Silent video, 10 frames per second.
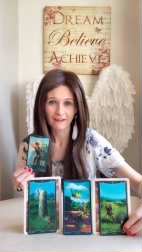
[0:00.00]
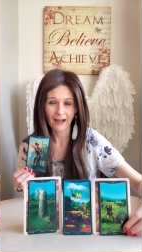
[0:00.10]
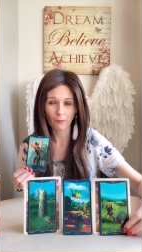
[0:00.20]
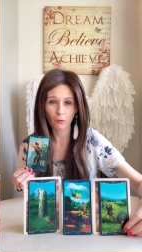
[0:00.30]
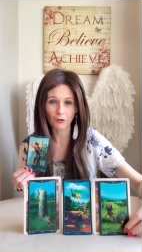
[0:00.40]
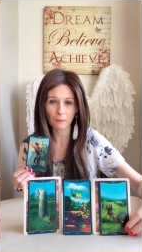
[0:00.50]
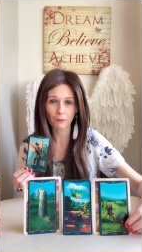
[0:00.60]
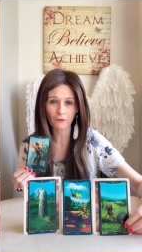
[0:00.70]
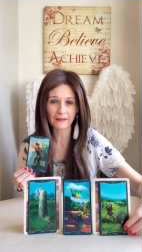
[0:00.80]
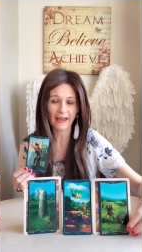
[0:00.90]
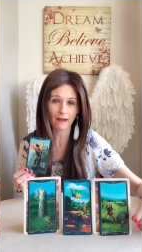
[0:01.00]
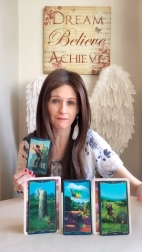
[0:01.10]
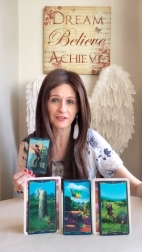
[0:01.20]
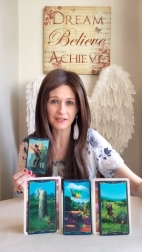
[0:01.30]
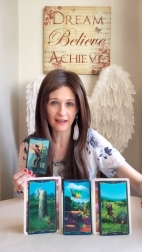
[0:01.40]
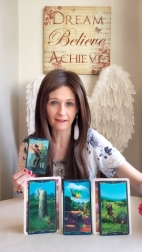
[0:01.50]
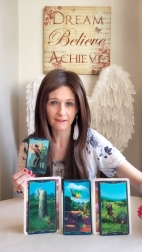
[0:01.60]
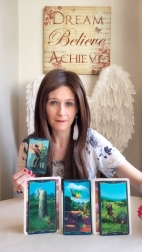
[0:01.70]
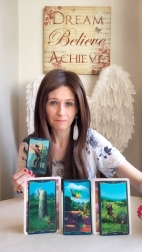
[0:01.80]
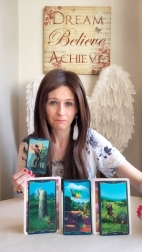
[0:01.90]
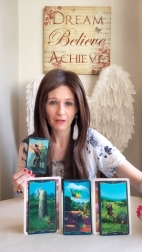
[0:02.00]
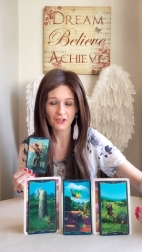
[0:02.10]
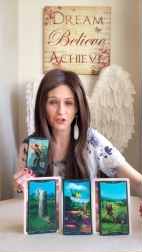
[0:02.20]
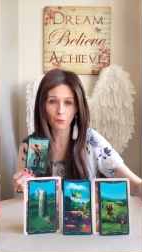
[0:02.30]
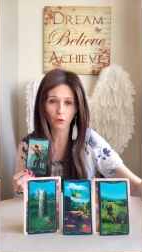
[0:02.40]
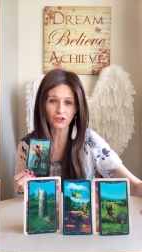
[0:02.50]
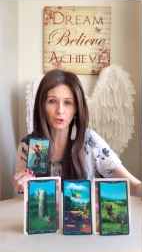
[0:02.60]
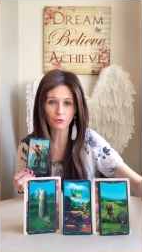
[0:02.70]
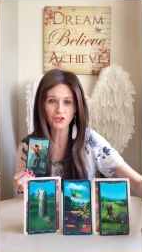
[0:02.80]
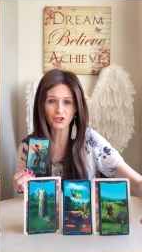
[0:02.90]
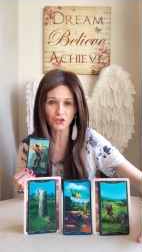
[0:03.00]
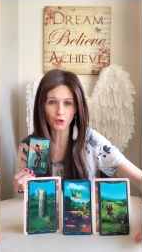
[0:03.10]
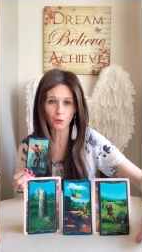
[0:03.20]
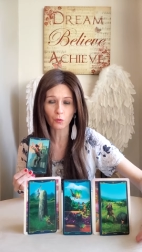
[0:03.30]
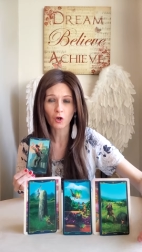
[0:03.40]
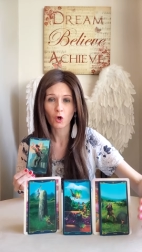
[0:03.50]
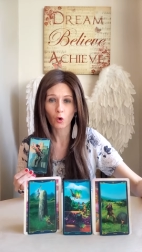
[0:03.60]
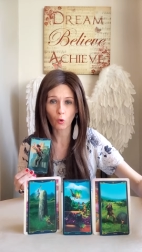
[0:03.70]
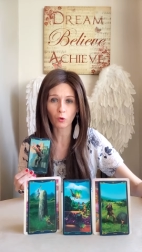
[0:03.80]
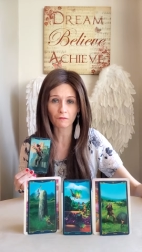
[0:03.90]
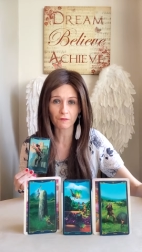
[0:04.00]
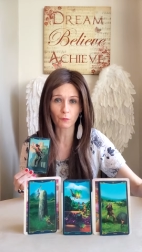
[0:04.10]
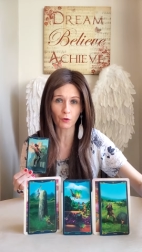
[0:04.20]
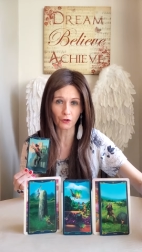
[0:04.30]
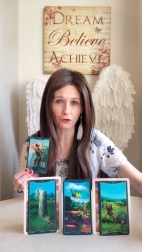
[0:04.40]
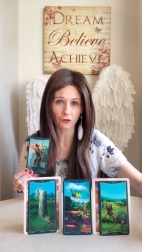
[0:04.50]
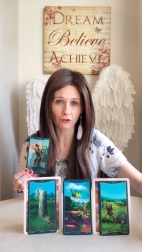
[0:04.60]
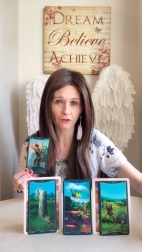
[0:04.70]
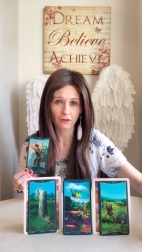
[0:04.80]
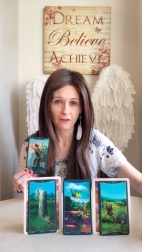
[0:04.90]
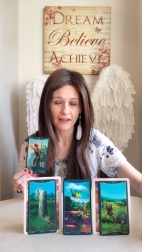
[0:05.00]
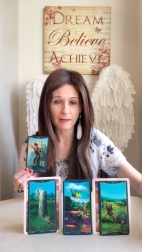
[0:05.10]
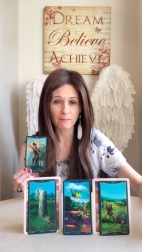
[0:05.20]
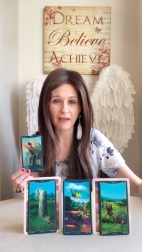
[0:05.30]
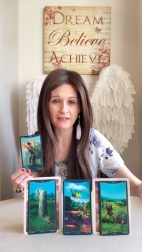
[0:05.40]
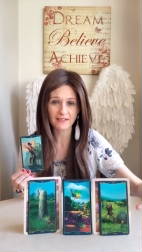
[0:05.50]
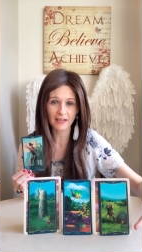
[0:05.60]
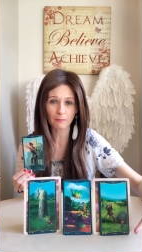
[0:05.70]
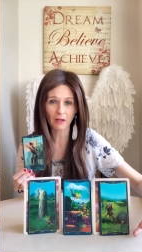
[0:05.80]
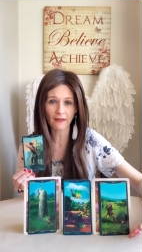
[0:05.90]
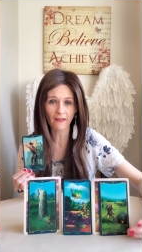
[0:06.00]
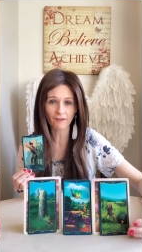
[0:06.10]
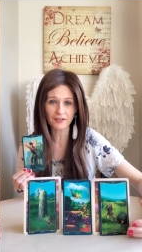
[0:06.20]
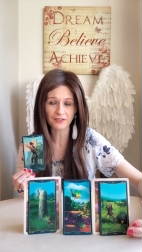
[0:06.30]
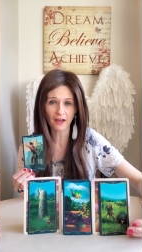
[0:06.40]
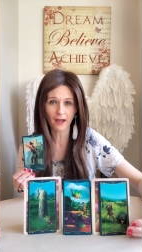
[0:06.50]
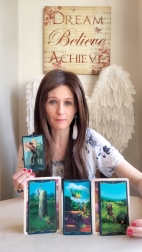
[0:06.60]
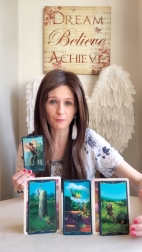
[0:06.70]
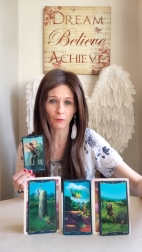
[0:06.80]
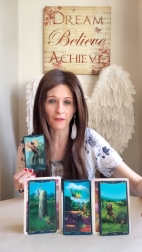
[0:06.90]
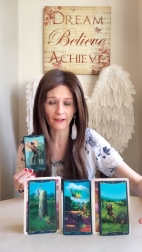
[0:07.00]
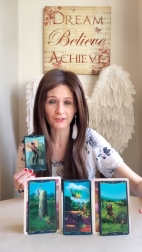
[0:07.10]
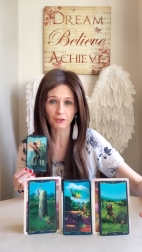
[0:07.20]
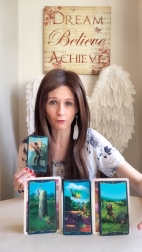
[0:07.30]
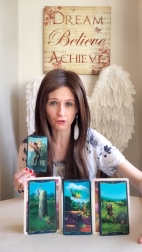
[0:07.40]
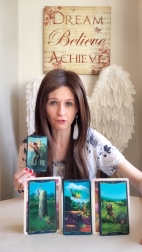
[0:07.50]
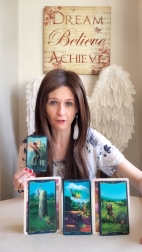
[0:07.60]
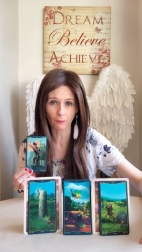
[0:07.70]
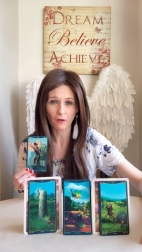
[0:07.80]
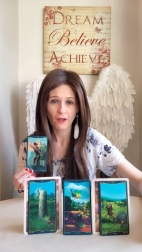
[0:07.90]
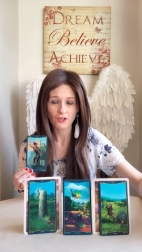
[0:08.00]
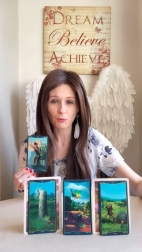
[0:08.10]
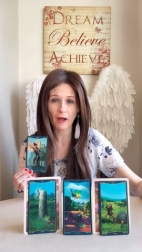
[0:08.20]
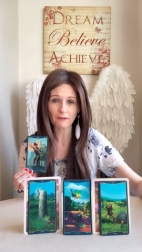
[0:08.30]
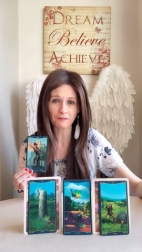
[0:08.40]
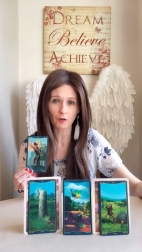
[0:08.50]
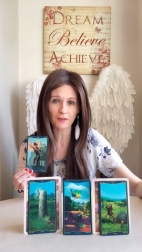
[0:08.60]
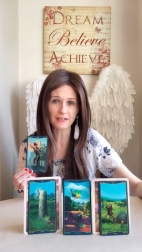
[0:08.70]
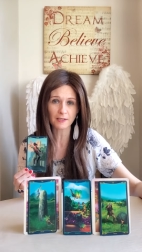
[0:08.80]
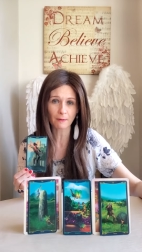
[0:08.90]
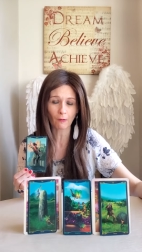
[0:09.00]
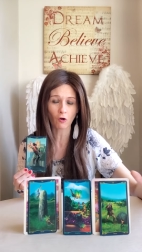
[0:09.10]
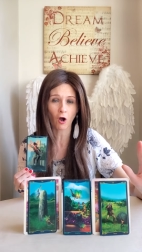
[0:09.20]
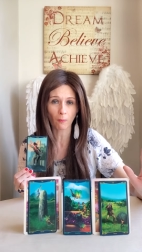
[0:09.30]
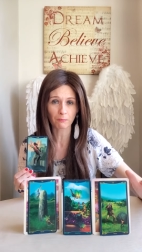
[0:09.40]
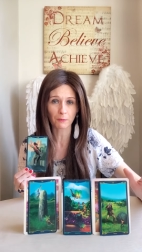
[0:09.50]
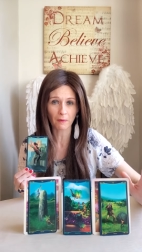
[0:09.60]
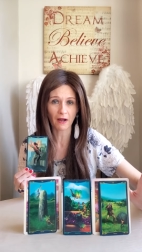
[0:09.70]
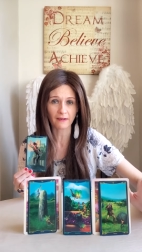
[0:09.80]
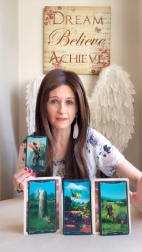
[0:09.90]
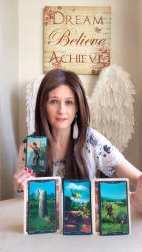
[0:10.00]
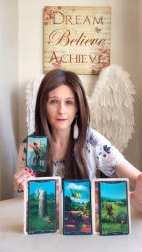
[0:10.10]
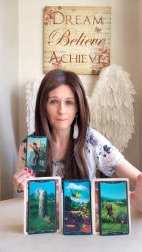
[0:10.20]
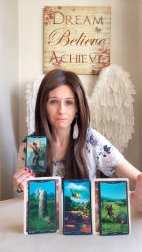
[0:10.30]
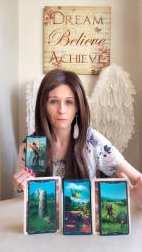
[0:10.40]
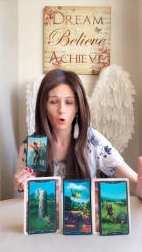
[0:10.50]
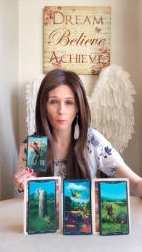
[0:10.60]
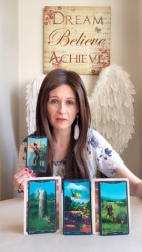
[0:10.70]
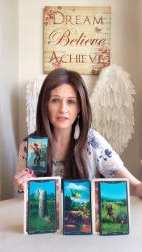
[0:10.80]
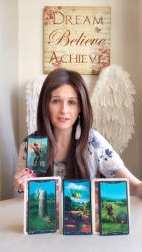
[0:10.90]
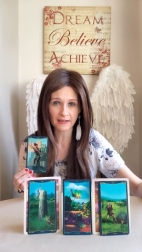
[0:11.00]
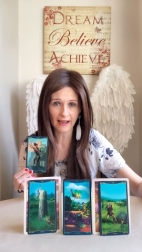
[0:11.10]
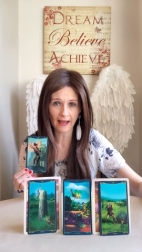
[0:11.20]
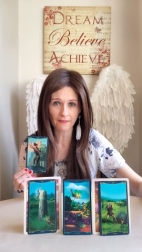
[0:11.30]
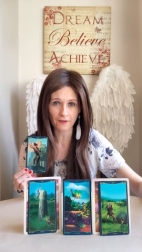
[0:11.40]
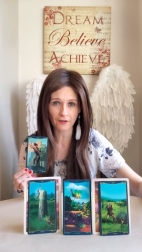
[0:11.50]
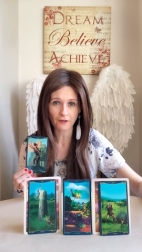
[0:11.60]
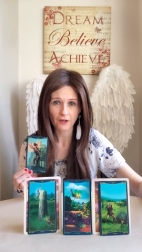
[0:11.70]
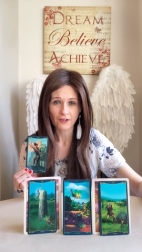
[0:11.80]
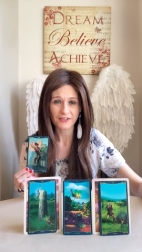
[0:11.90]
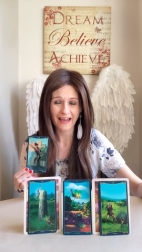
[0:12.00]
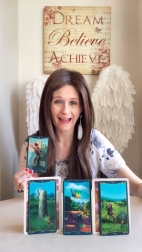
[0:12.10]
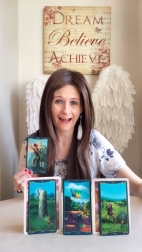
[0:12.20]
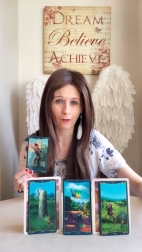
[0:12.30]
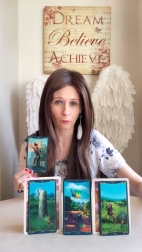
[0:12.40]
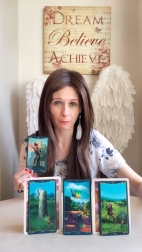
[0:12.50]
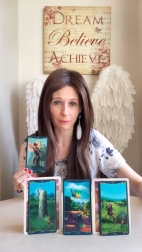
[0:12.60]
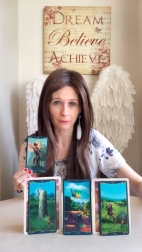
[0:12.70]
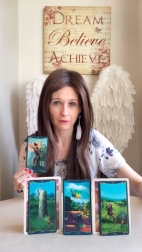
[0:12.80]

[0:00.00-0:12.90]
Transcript: I want to put the effort in. I don't want you to do all of the work. It may seem like that at times, but that's not true. So I feel this is about compromise, coming together to help.